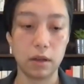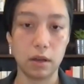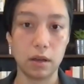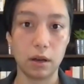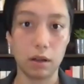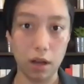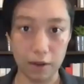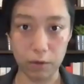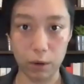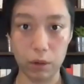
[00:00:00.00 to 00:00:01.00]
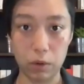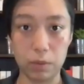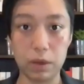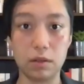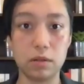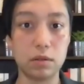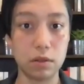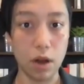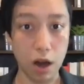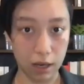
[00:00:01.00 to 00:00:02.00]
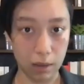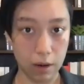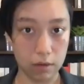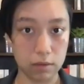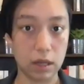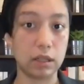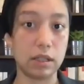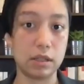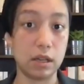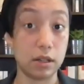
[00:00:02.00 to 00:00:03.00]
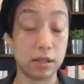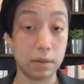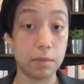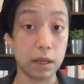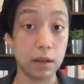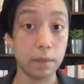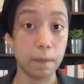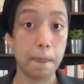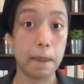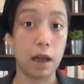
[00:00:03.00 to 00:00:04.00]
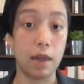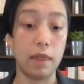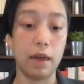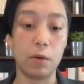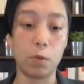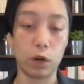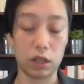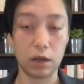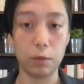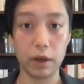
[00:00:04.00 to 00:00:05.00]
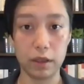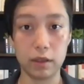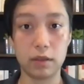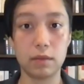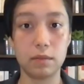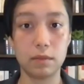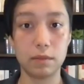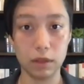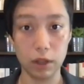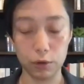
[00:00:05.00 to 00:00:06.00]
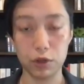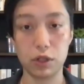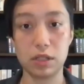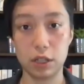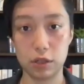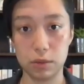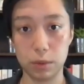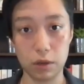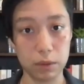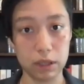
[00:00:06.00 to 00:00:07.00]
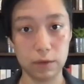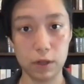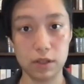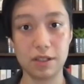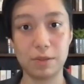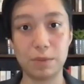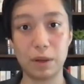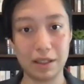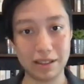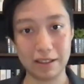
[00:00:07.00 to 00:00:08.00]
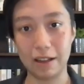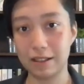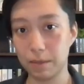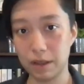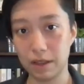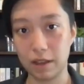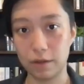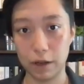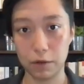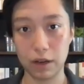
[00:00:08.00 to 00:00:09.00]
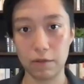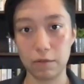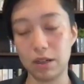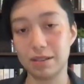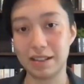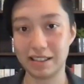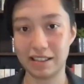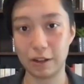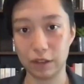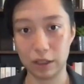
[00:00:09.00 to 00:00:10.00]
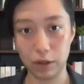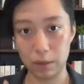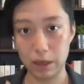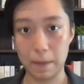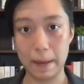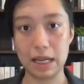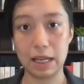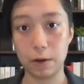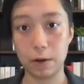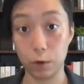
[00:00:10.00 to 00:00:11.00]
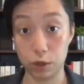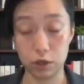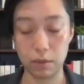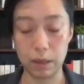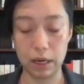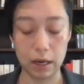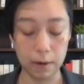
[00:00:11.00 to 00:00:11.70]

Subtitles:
a lot of what we would be talking about directly is the RCMP, and then working with local jurisdictions with their police forces, but it's not something that the federal government is necessarily going to be able to mandate or should mandate.